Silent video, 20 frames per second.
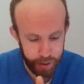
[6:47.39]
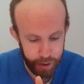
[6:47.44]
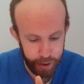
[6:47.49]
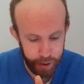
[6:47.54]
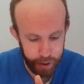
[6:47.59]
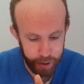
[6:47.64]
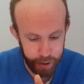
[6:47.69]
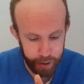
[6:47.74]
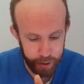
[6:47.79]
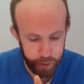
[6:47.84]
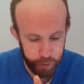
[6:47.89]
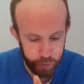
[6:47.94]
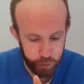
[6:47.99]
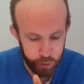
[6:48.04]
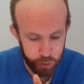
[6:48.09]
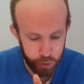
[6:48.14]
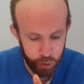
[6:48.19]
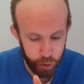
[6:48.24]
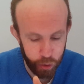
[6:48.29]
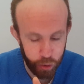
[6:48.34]

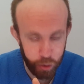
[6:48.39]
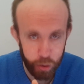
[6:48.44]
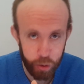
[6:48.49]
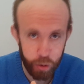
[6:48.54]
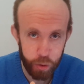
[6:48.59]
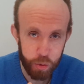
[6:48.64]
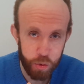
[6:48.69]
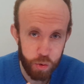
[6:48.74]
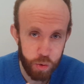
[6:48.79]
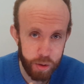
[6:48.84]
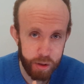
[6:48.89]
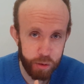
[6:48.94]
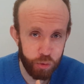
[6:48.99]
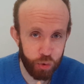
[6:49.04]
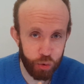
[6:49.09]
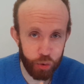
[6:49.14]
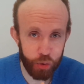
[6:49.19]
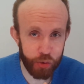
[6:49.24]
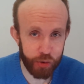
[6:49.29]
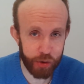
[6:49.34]
So you
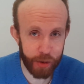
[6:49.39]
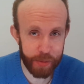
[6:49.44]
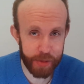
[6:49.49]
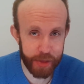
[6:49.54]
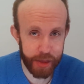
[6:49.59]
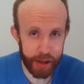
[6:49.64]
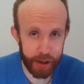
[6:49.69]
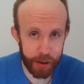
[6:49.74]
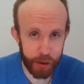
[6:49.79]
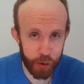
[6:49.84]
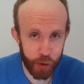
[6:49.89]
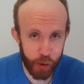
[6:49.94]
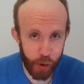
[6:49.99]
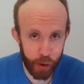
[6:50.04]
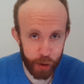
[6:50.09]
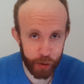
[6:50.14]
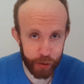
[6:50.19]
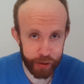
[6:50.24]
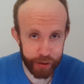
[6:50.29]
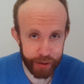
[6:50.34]
need to do something
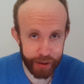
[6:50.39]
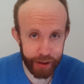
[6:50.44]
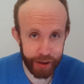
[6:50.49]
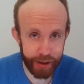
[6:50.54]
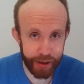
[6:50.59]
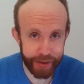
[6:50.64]
called